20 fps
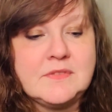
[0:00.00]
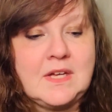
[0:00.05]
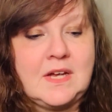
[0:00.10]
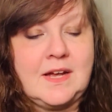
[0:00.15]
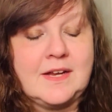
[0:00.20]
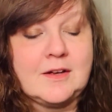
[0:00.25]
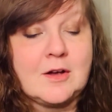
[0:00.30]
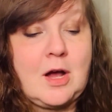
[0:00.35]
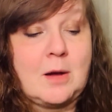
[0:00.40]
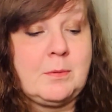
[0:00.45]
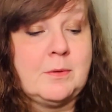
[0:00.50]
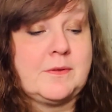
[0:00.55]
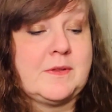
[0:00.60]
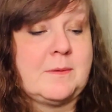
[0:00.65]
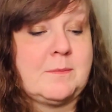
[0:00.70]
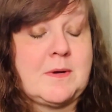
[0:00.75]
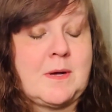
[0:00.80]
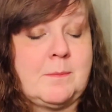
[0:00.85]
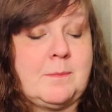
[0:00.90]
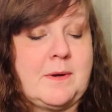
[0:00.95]
I gobbled
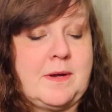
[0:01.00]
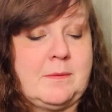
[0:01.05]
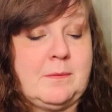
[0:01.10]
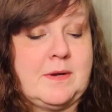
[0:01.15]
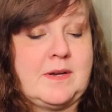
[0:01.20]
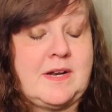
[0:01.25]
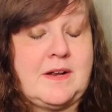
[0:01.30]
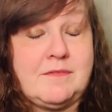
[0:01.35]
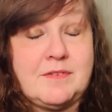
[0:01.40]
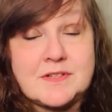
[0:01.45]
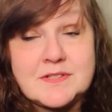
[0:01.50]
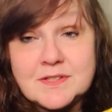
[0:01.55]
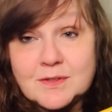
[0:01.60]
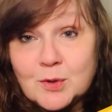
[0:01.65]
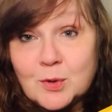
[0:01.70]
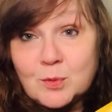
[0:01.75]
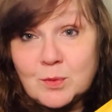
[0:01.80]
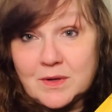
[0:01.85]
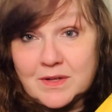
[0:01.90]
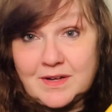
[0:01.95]
them up. I read every
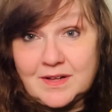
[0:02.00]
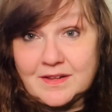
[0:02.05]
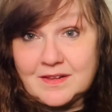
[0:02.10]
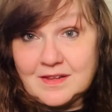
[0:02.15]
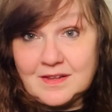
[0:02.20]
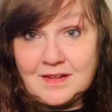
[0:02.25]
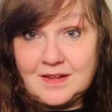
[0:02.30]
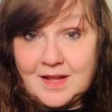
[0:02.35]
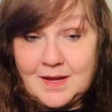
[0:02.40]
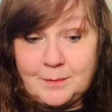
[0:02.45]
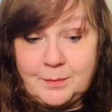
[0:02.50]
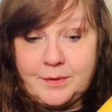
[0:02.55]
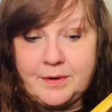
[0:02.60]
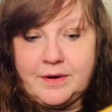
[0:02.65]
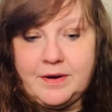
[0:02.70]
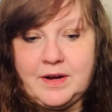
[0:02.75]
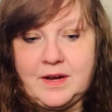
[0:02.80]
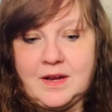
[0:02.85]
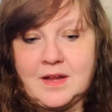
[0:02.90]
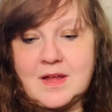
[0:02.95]
single one out of the
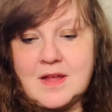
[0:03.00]
library,